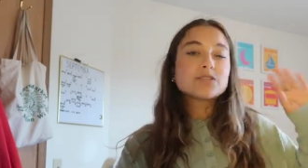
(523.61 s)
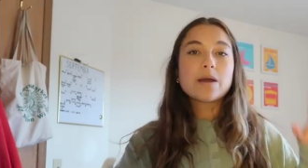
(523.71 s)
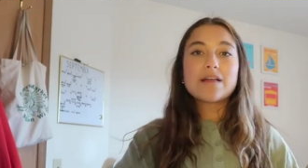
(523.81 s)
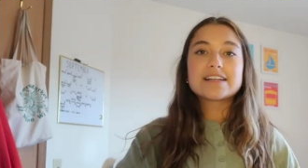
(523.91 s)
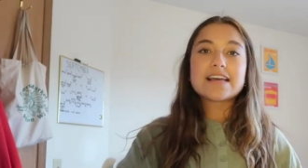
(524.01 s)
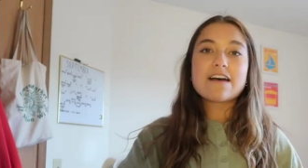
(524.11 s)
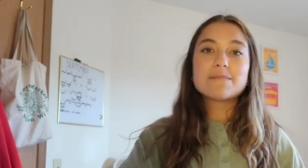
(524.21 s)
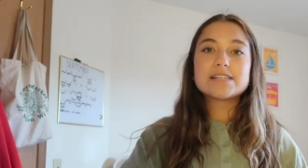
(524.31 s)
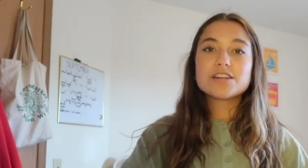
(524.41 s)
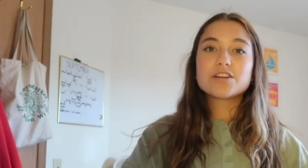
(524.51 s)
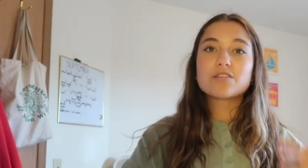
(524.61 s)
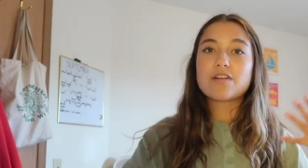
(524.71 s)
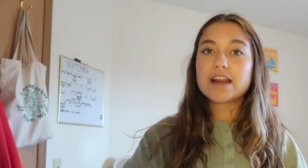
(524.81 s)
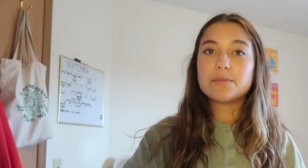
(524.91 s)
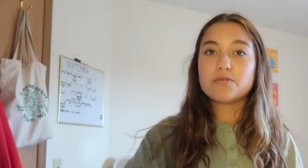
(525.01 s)
So I like to have my dinner
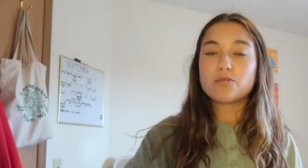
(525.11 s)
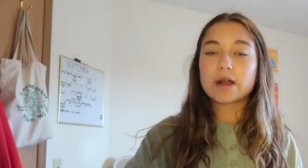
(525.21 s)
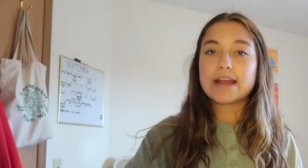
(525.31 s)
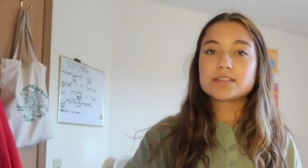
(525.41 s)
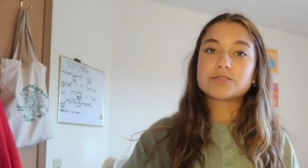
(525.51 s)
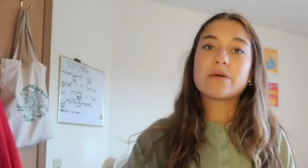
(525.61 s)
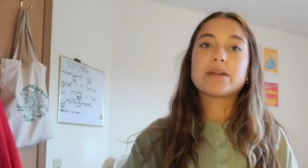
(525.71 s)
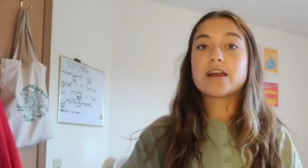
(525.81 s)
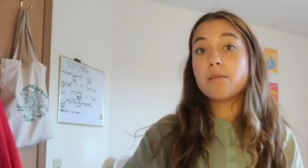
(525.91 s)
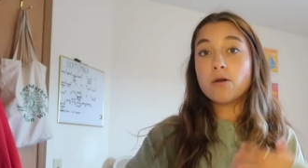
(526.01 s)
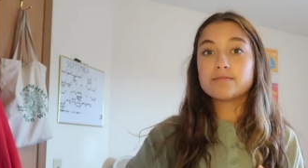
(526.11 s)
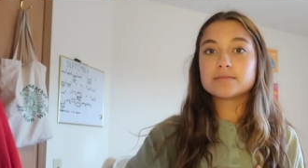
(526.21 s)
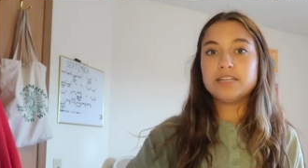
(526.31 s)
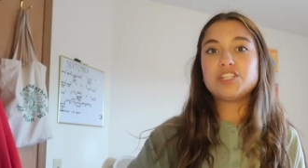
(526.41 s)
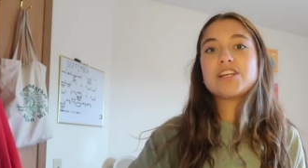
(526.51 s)
ready beforehand so that when I come home
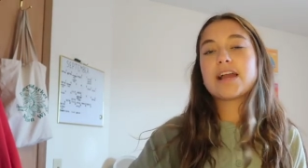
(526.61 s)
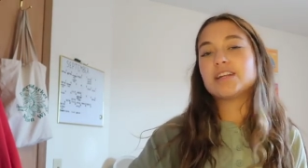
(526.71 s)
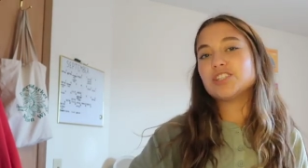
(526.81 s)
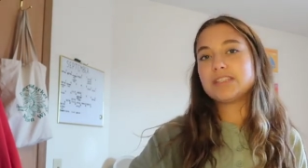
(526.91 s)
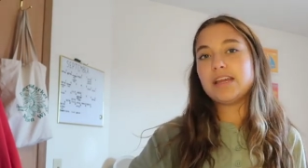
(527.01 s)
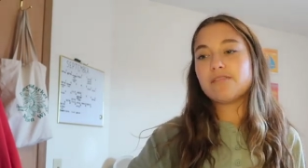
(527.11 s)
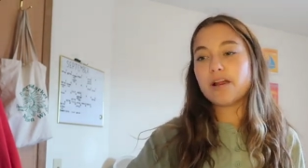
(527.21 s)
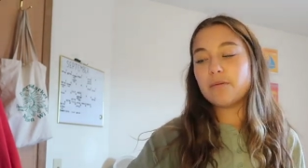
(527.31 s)
from teaching, I can just eat right